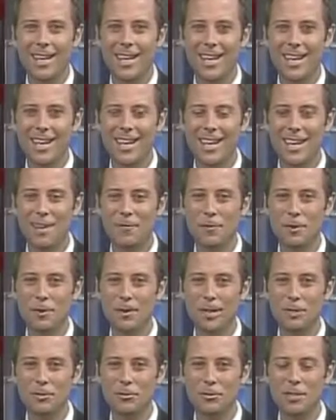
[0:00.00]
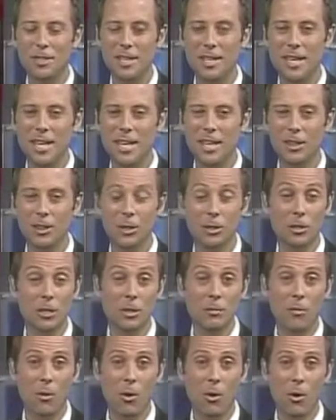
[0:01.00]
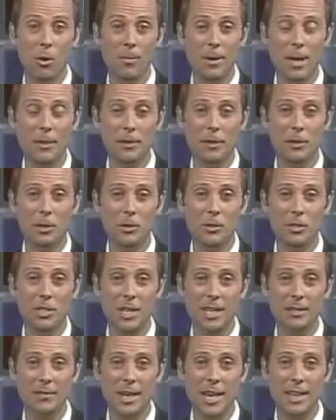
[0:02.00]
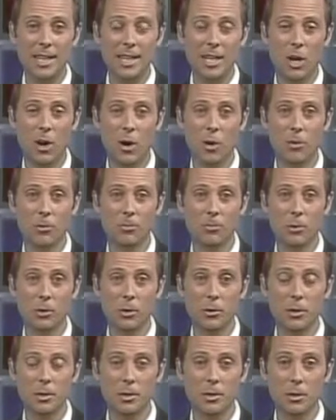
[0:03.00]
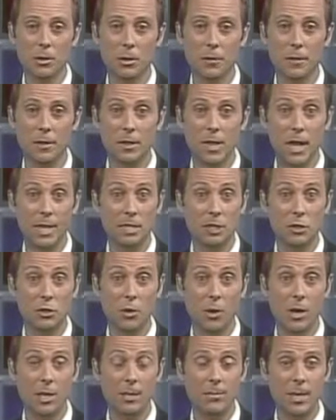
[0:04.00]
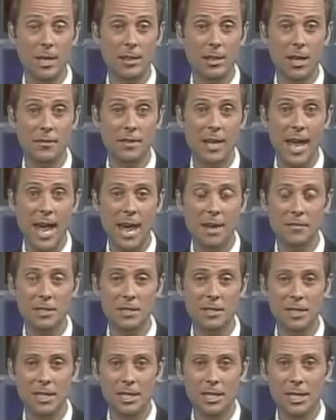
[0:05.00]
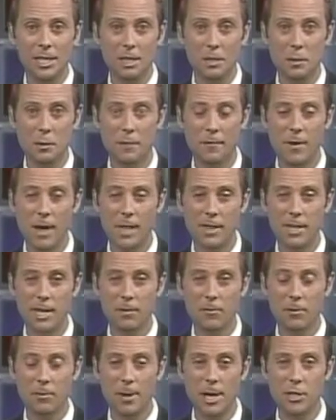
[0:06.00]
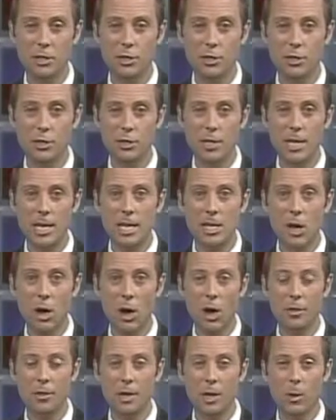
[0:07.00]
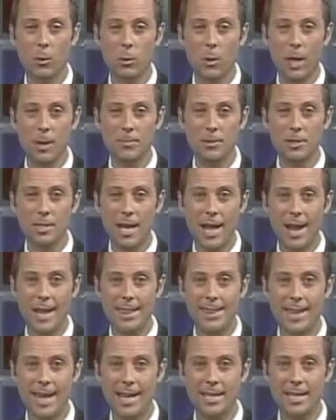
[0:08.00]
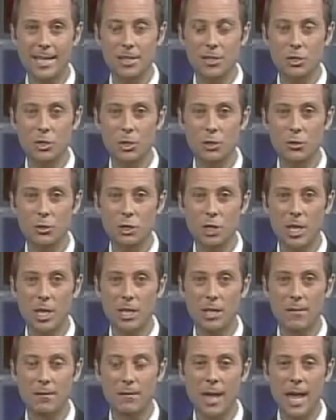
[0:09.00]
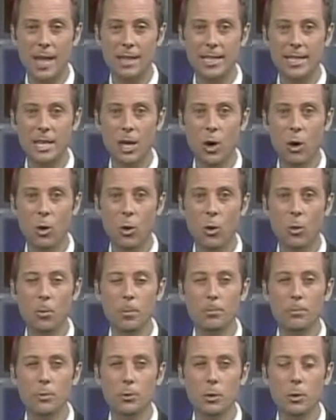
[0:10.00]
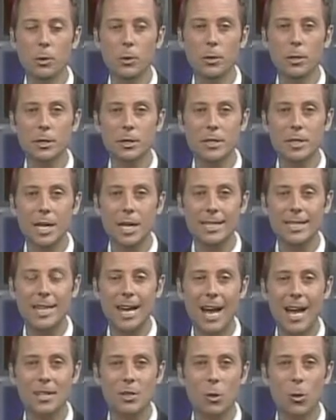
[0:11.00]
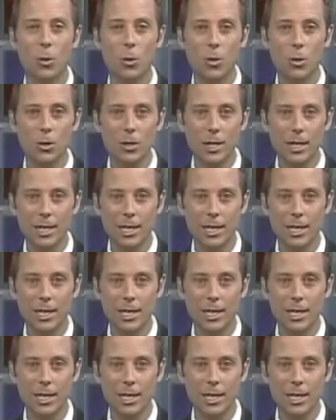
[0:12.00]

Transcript: If you're interested in learning more about the Coachella Valley home brewers, or if you'd like to join them, they'd love to have you. You'll find the information you need on their website. That is CoachellaValleyHomebrewers.org.